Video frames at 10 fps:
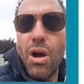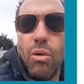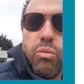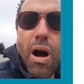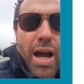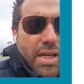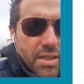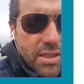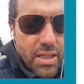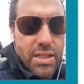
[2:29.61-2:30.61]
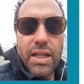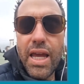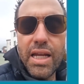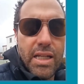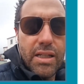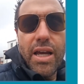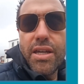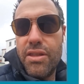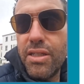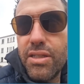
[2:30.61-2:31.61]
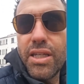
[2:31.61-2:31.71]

why is this lady like this?